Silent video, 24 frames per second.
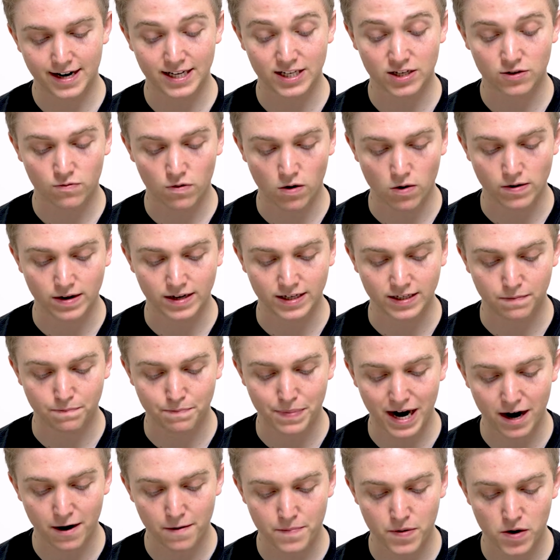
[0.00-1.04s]
and his quote is
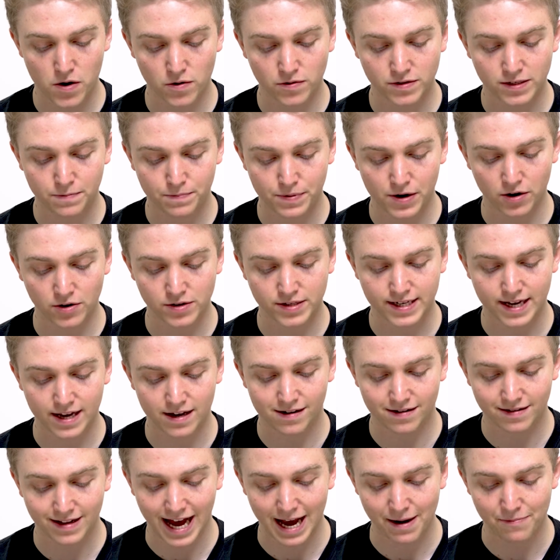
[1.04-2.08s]
"bare bones, pure
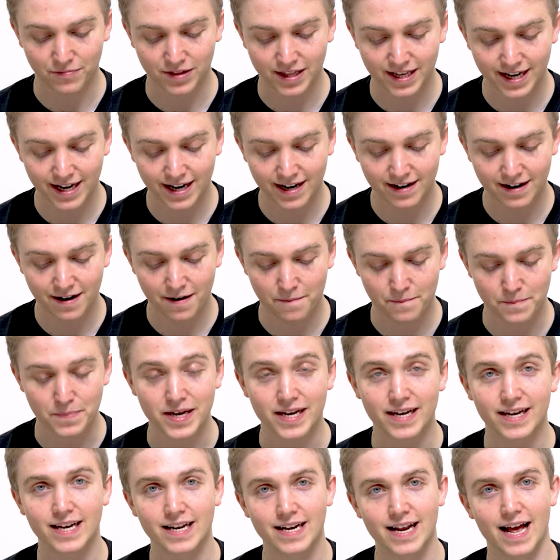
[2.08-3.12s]
skill, I'm lean,
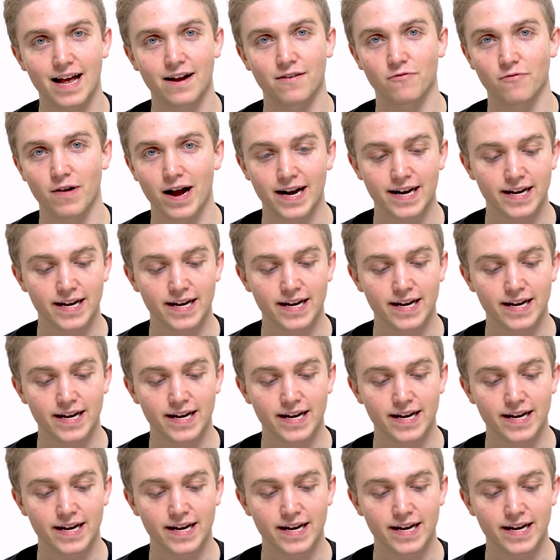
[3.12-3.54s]
mean, and